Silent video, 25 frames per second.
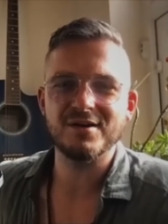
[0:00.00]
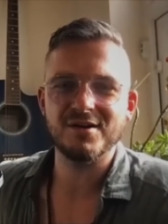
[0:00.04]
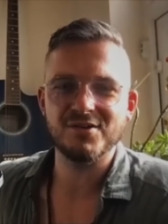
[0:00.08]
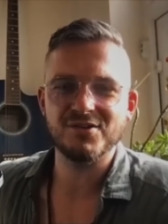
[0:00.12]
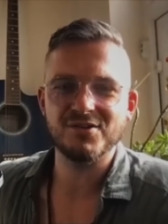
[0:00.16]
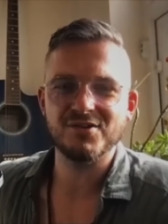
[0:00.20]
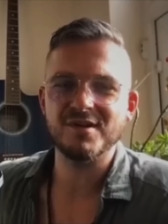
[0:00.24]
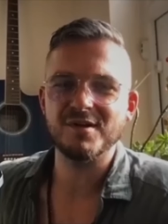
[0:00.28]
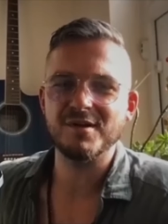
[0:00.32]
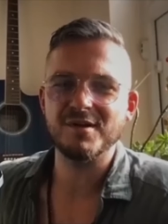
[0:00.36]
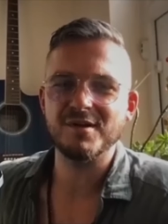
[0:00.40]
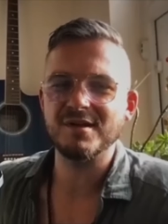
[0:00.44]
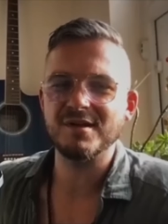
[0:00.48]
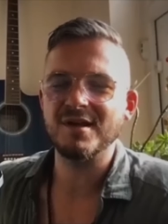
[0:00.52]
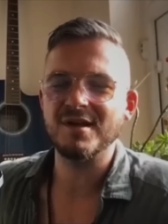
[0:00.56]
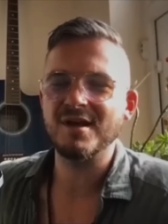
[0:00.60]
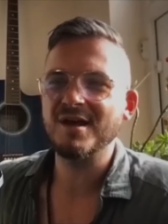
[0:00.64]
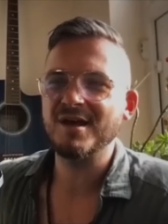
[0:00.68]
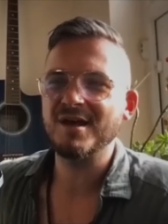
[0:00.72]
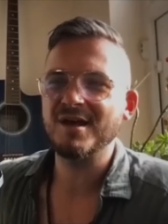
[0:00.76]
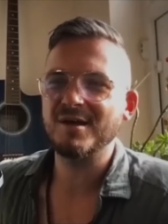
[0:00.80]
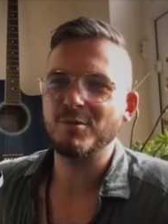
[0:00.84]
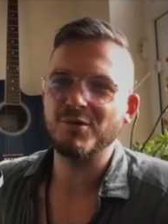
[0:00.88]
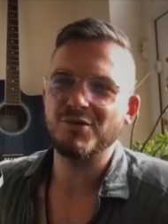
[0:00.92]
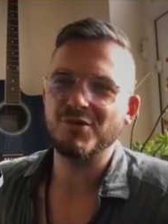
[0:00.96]
Because he
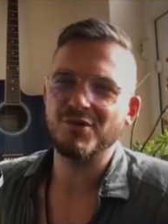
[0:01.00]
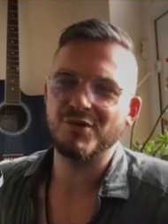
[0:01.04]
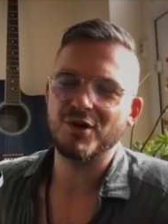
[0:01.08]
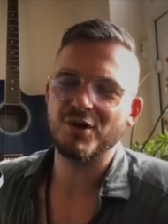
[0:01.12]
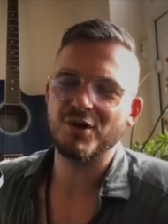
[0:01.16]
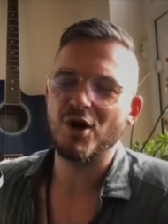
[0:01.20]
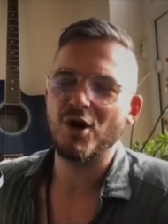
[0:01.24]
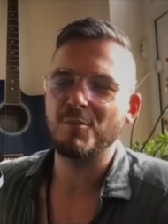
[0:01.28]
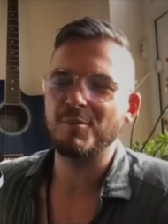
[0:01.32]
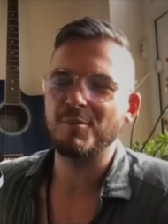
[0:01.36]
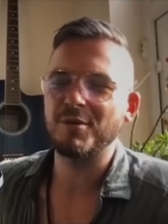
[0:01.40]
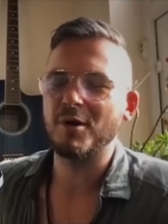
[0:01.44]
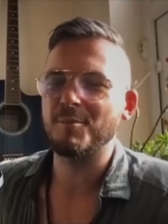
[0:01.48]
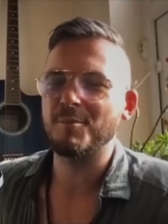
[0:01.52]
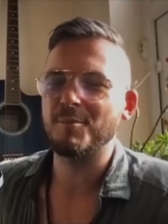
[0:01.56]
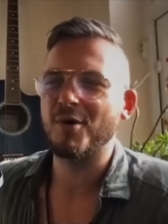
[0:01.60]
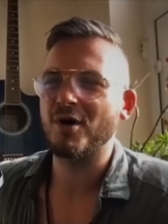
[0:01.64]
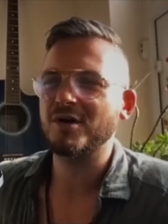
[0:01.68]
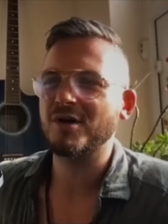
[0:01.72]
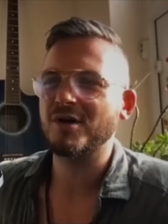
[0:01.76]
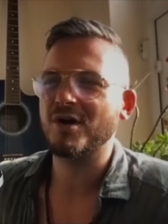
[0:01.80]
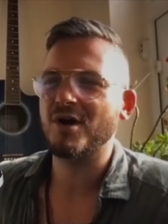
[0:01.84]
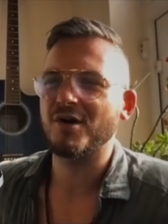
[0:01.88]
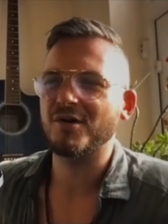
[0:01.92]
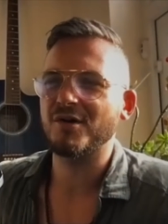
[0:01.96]
was on a couple of
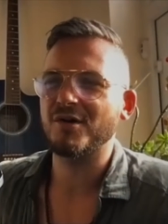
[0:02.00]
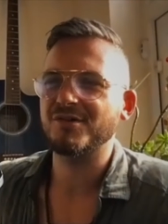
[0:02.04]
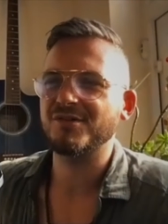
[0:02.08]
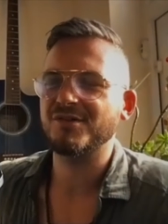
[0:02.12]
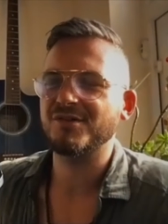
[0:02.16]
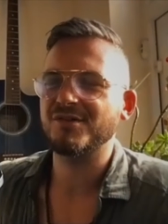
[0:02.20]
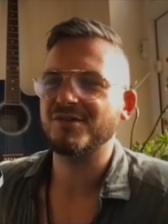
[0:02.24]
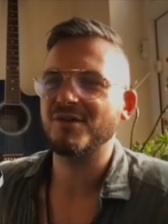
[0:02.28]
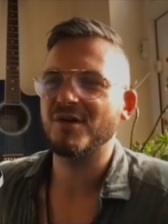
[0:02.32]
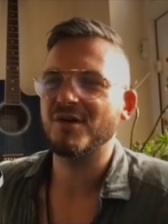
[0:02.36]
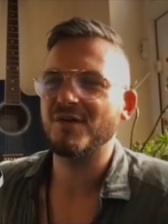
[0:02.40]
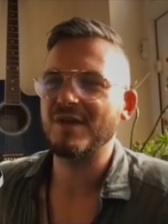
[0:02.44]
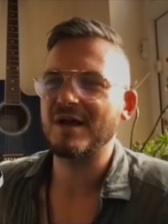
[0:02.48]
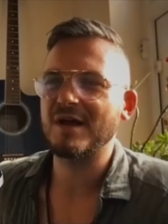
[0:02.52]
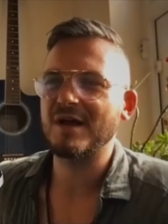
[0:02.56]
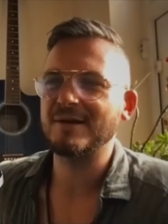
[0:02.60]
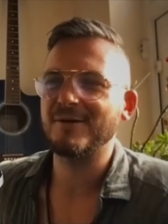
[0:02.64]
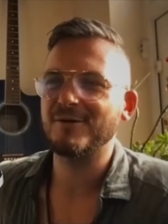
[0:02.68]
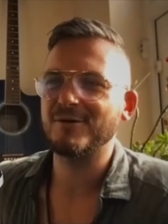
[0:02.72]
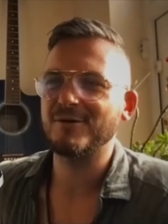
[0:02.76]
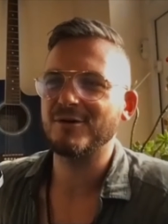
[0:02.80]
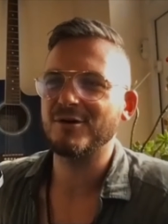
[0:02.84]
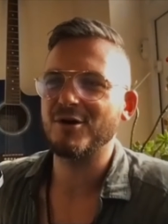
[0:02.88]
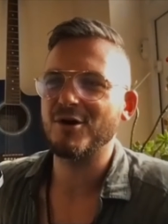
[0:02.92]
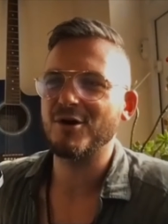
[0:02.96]
podcasts not that
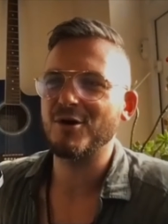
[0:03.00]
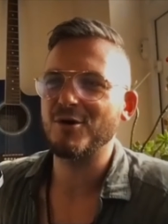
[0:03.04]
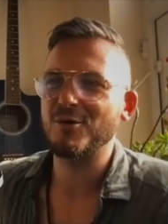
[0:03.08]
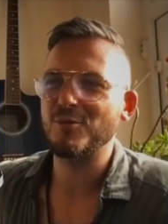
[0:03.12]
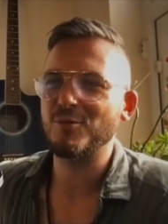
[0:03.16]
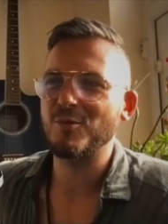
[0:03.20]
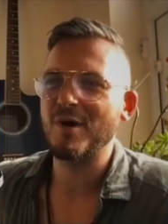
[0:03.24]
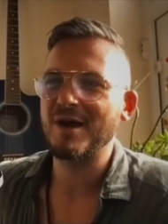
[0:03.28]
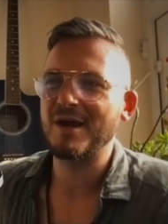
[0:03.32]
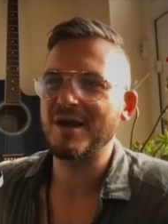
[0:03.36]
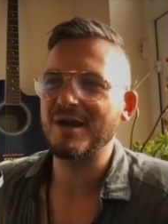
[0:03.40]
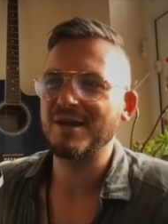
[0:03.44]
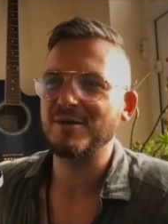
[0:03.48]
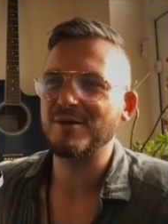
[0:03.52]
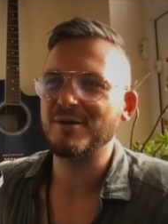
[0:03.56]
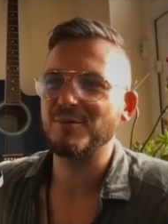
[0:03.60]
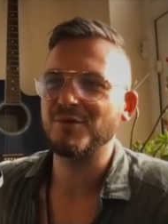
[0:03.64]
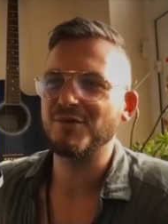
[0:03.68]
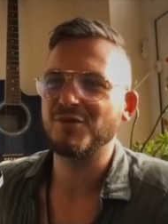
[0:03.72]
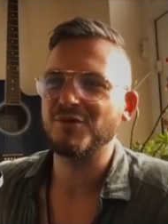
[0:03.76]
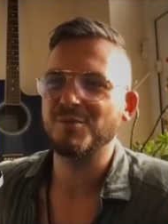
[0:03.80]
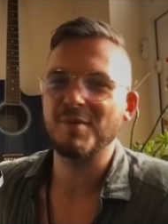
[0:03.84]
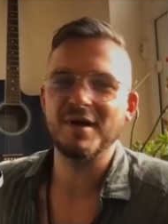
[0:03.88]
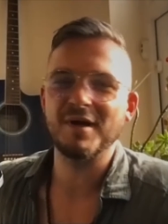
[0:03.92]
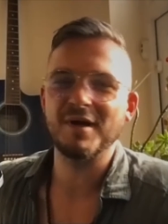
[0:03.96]
long ago where he
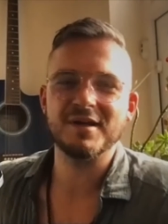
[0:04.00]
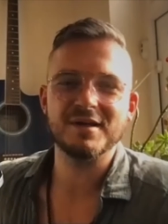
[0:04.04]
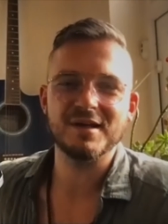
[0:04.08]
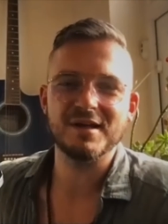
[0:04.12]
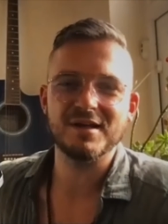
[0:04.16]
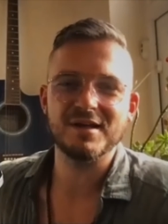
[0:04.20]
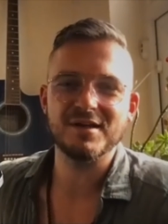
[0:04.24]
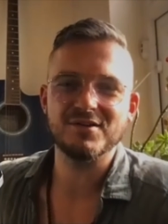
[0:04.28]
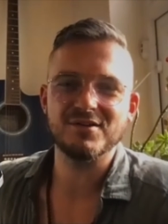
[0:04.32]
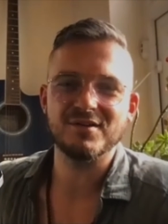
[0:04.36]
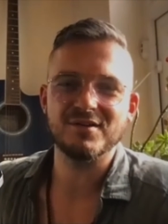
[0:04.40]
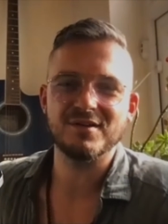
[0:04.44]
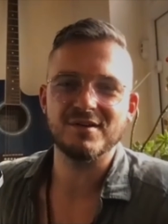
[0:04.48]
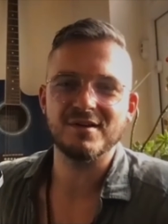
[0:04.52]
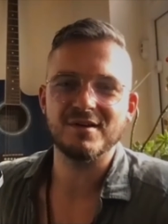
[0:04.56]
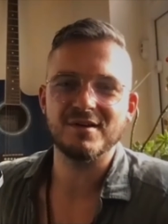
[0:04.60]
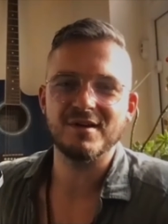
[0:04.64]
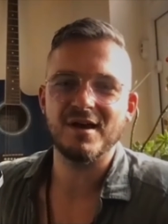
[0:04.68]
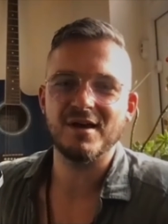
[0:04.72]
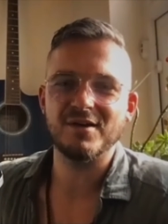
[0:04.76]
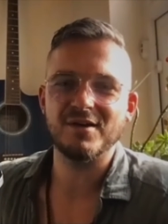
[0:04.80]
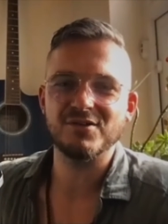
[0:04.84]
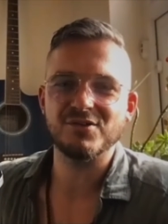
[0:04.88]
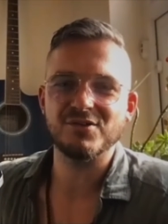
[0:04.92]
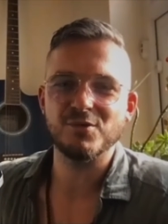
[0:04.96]
was speculating
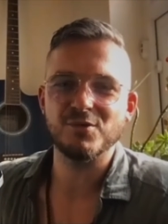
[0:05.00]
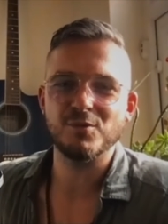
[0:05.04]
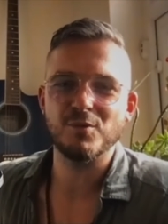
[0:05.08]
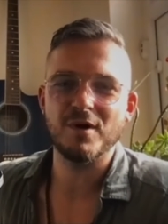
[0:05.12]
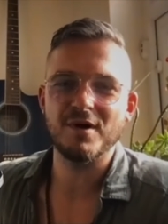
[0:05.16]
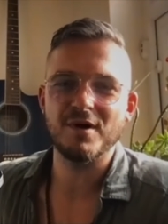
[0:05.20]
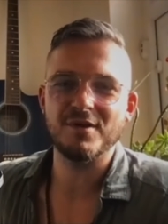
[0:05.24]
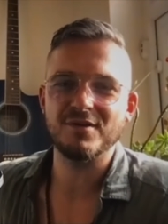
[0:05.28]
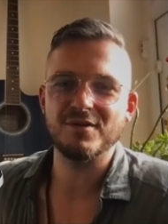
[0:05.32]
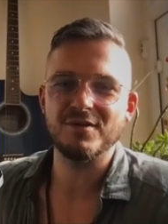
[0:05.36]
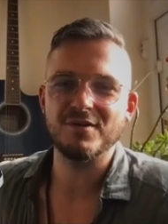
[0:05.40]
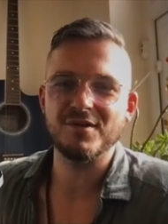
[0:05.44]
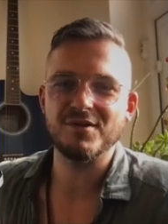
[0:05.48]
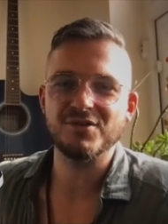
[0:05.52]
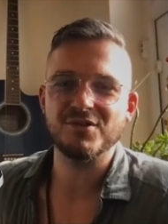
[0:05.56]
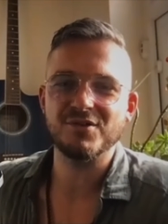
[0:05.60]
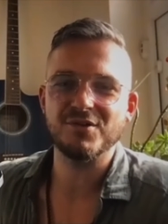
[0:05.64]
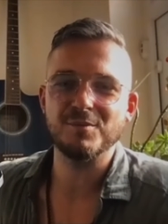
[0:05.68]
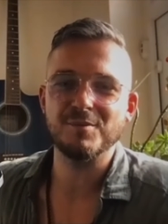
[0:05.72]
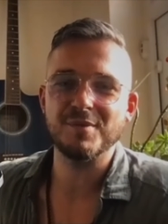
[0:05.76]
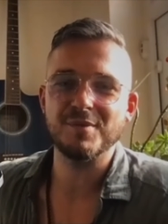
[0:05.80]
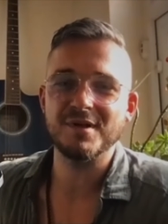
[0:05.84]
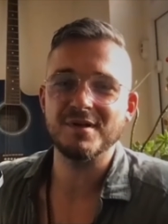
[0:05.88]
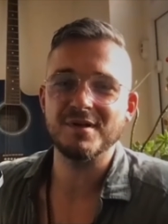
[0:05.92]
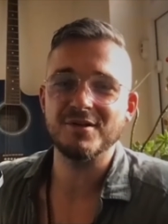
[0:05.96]
as to whether this
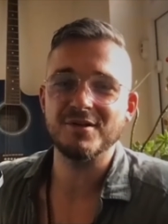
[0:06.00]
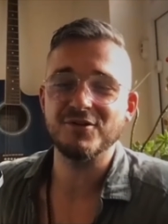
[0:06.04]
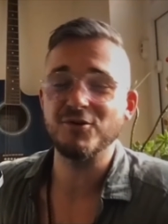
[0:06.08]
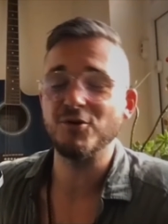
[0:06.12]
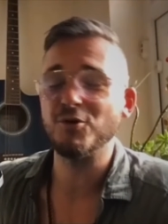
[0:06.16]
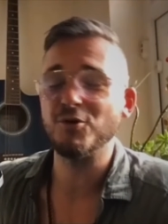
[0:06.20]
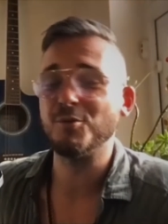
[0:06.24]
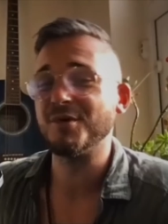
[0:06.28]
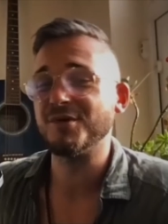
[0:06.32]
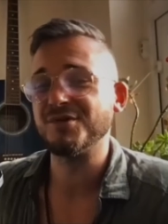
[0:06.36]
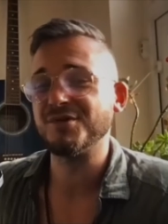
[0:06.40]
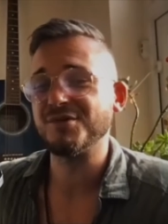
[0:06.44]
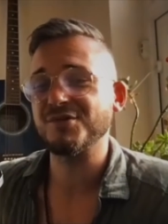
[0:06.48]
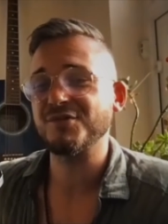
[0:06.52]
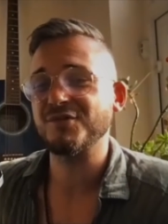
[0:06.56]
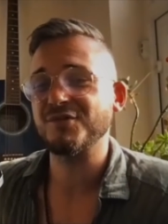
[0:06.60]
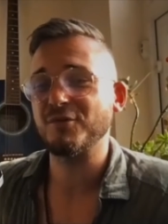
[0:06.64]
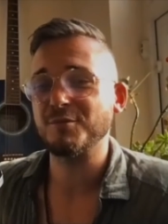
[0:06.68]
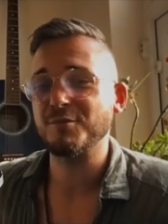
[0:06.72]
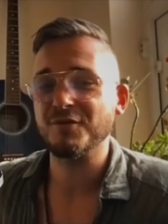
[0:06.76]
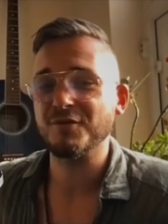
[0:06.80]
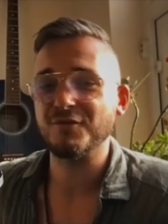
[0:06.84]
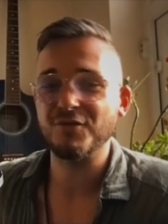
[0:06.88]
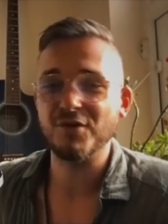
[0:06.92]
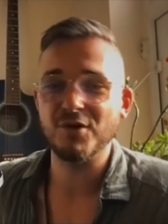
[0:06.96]
could be humans
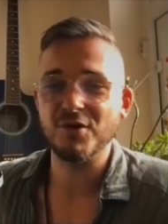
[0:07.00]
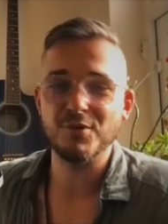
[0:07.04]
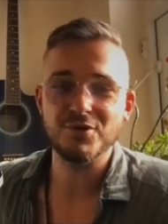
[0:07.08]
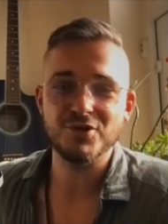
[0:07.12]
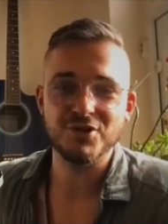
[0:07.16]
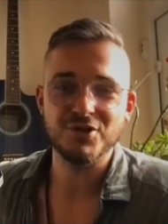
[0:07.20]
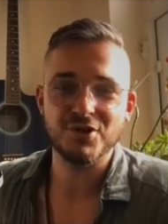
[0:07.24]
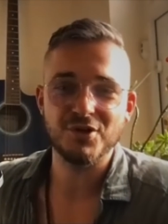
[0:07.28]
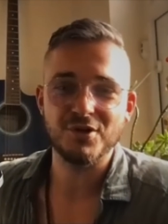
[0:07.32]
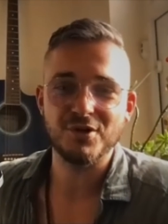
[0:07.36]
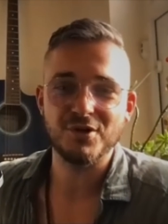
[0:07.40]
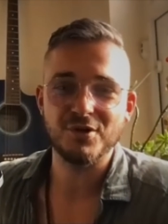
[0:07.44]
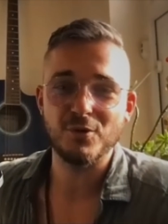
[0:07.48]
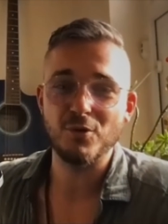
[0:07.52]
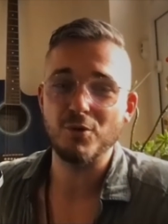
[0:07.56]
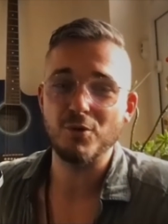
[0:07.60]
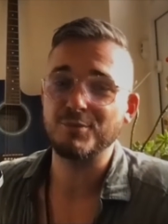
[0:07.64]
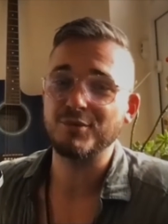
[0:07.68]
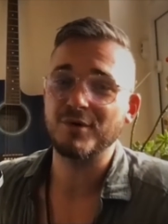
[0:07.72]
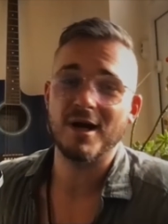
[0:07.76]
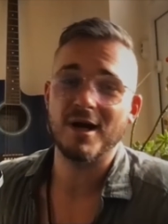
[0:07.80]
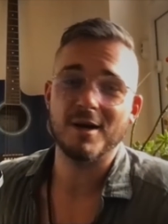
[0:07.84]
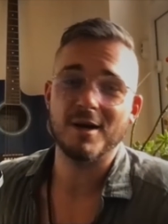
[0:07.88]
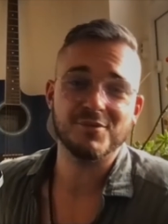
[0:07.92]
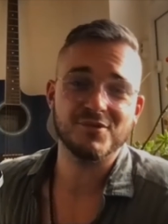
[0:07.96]
from the future, or
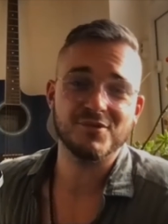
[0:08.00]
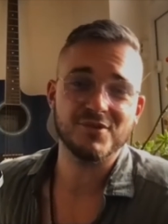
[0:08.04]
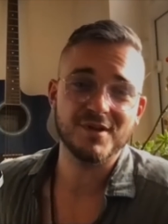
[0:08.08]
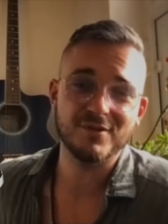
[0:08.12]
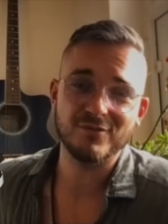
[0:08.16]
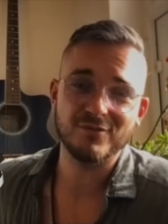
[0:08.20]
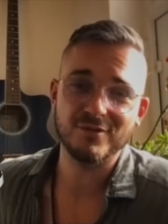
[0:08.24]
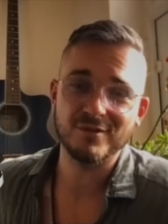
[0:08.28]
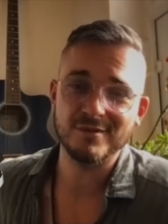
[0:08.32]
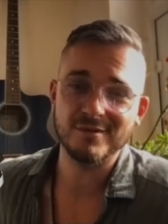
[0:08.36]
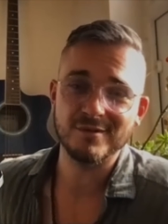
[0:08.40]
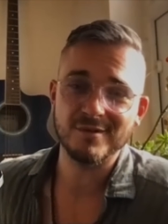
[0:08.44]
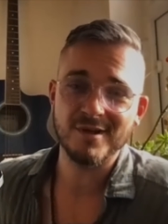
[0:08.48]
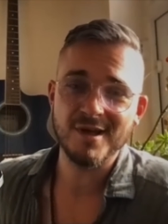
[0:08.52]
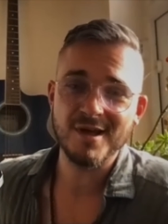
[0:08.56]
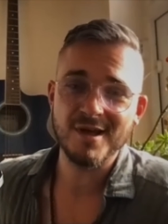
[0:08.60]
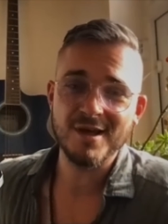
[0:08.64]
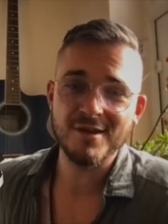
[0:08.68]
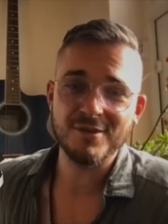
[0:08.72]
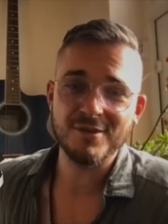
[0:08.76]
perhaps even